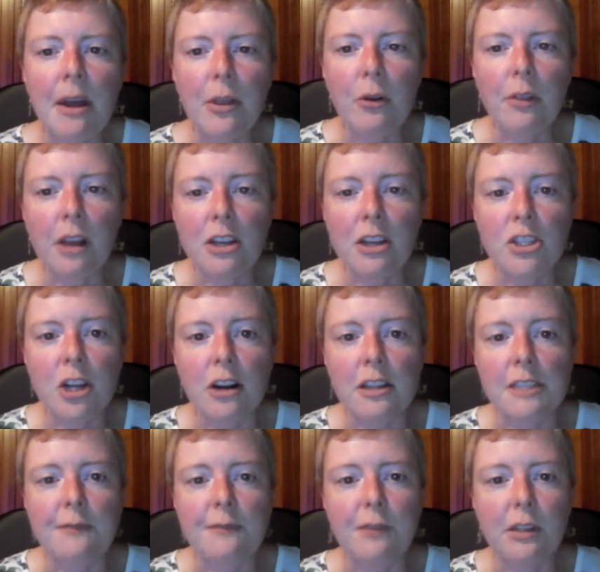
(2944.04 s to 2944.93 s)
mother-in-law's
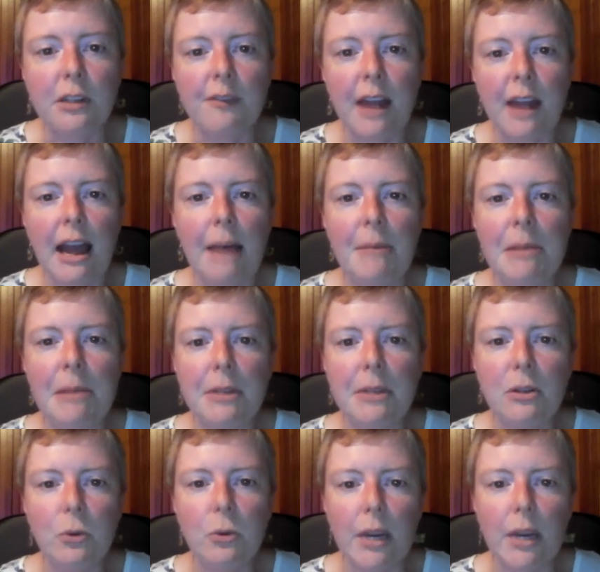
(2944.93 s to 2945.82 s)
yard is full of common
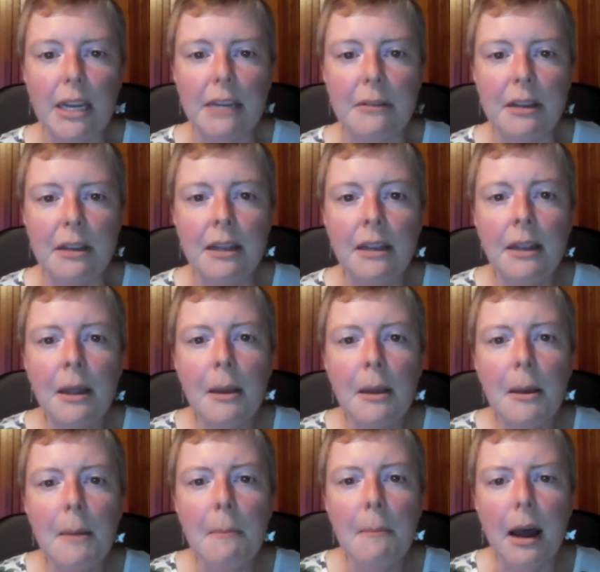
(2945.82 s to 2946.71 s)
milkweed
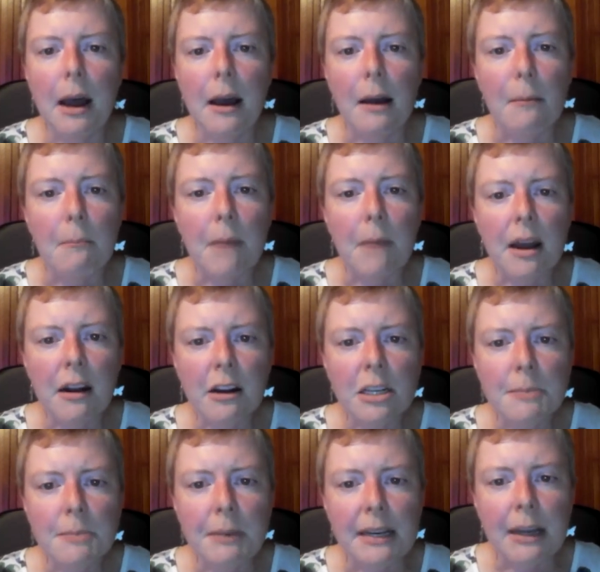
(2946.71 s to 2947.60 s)
uh,
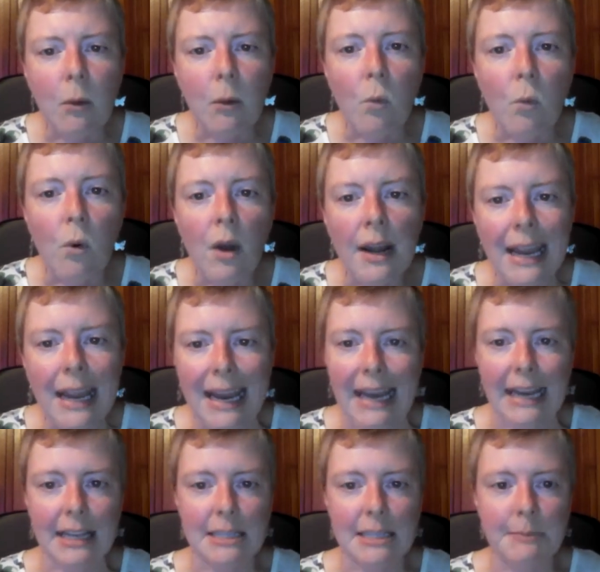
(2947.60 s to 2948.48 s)
monarchs but not one
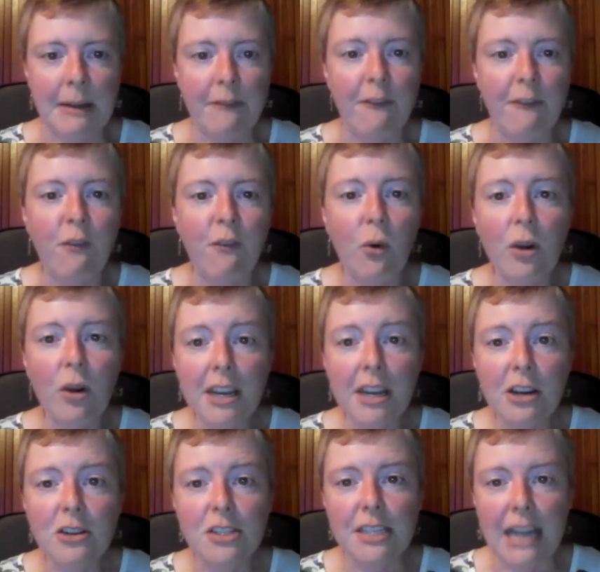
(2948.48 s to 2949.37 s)
egg it's been four
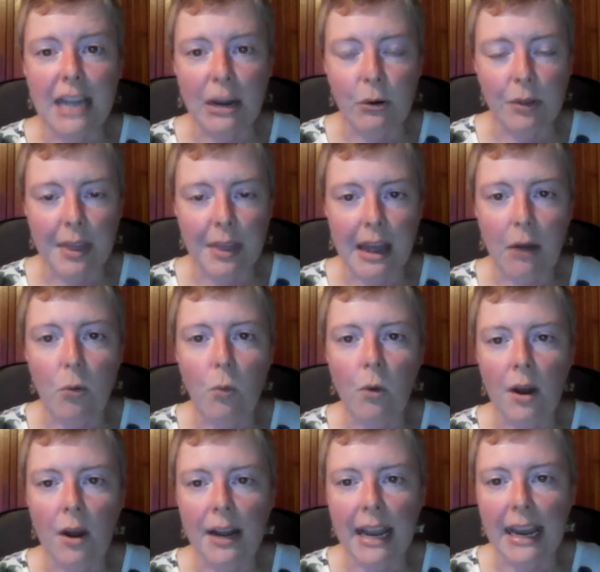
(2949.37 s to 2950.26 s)
years now without
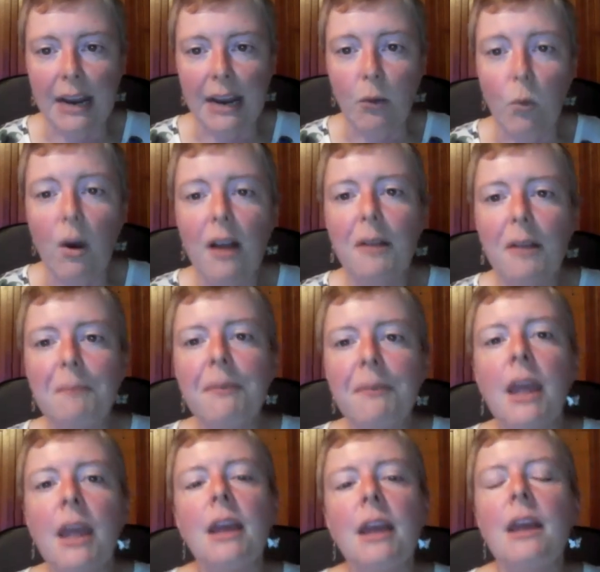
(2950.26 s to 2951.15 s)
one egg well
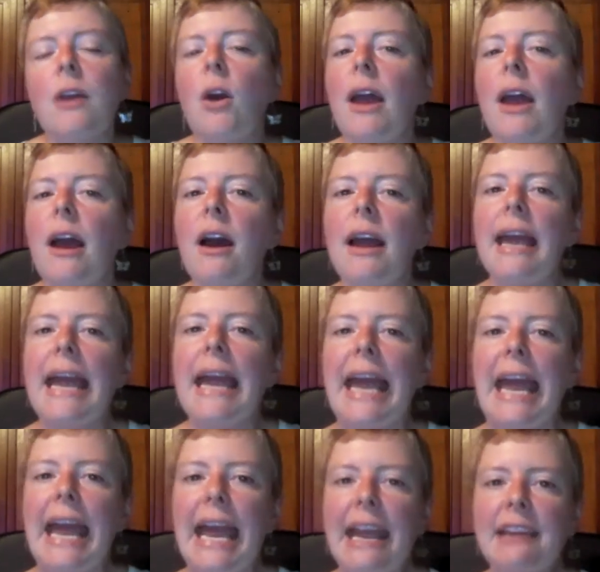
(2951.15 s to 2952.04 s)

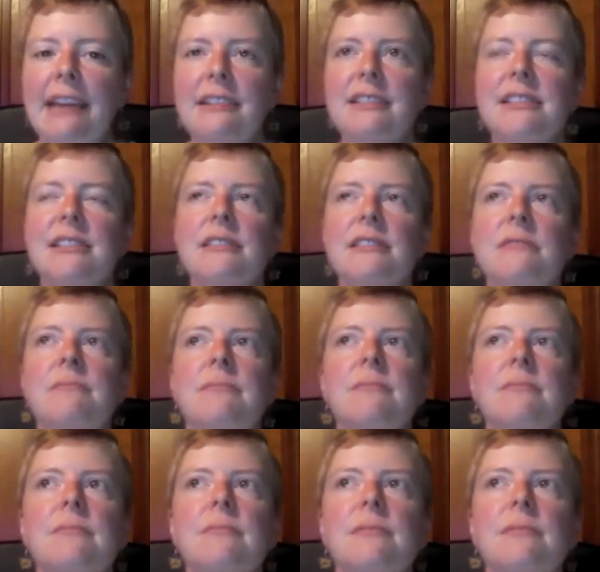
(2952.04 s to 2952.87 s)
eggs